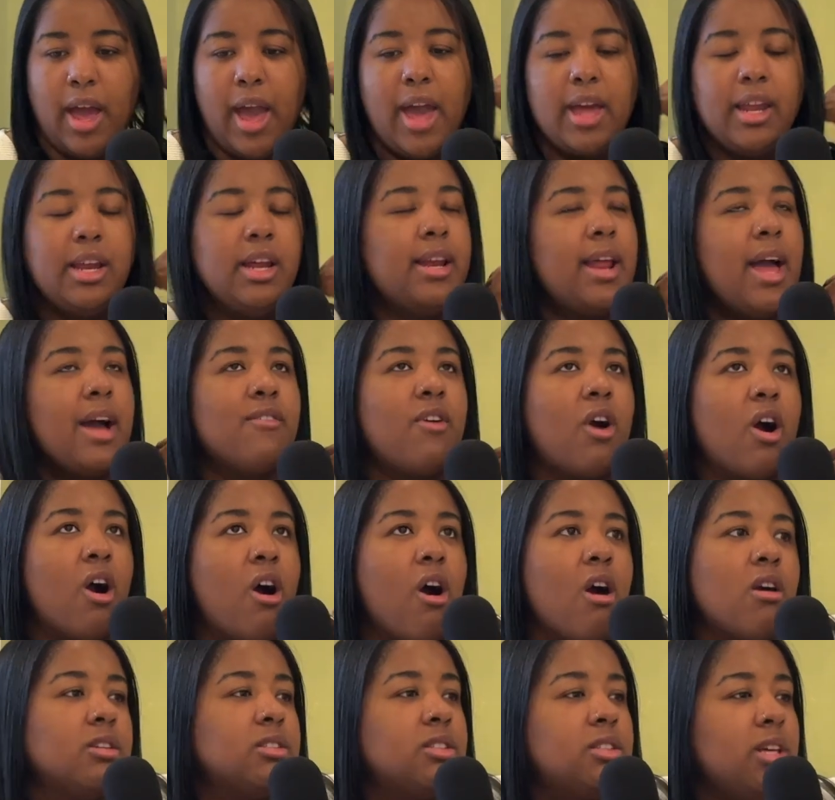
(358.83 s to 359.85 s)
didn't have our
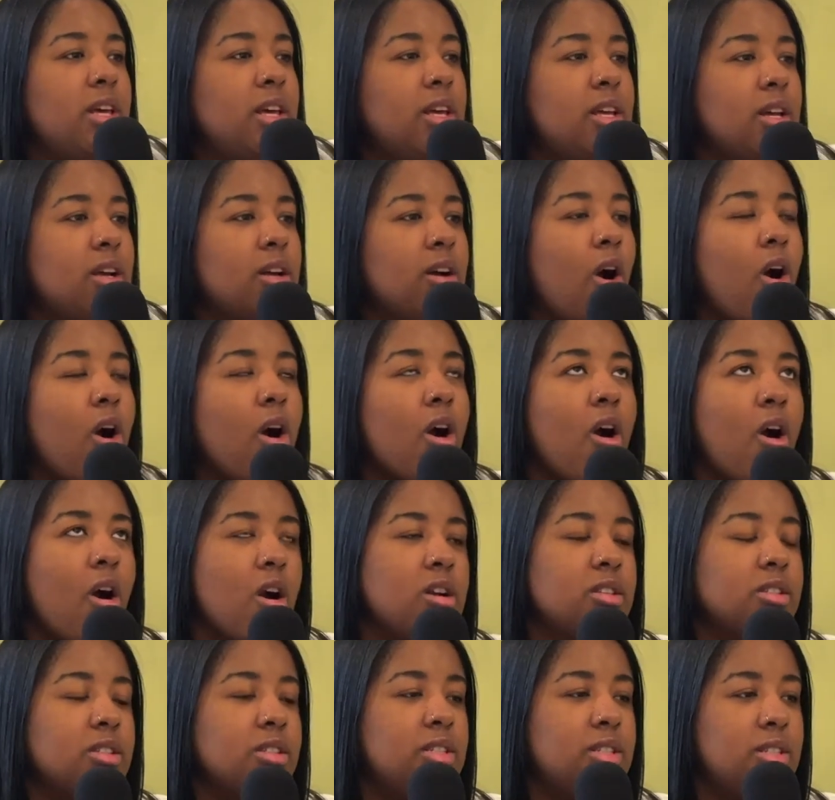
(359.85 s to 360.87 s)
hearts
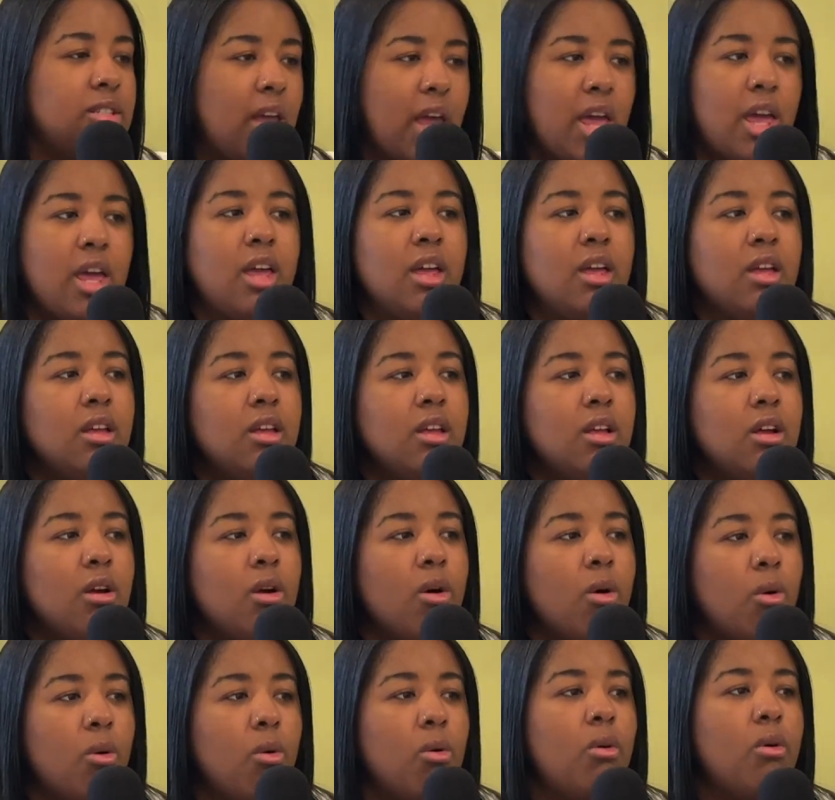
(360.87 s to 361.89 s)
set
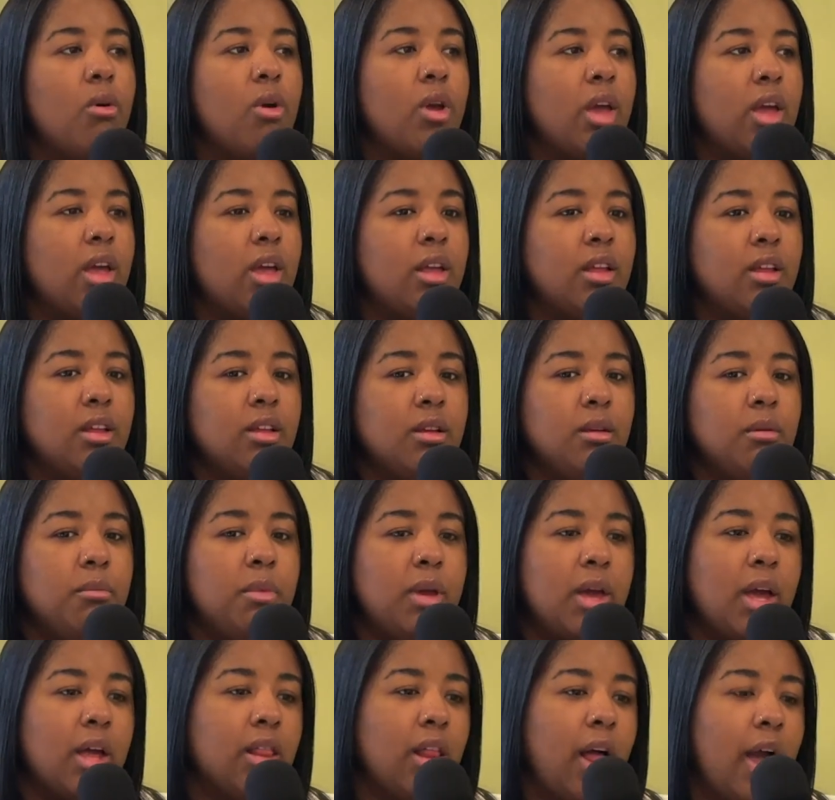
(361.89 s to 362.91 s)
on
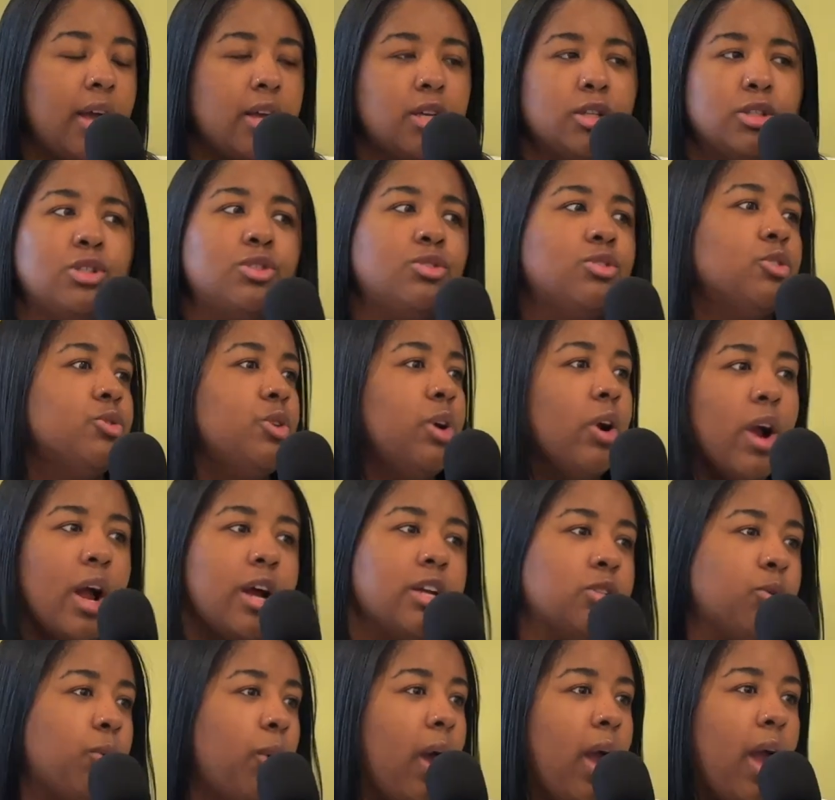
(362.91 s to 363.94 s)
being like, as soon as we
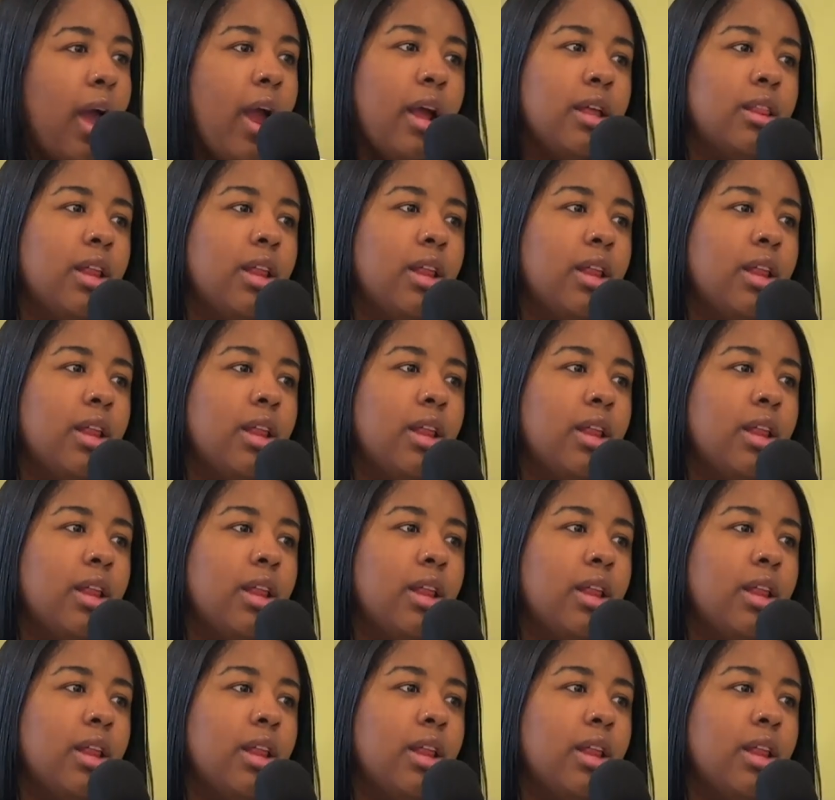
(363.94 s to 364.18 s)
graduate,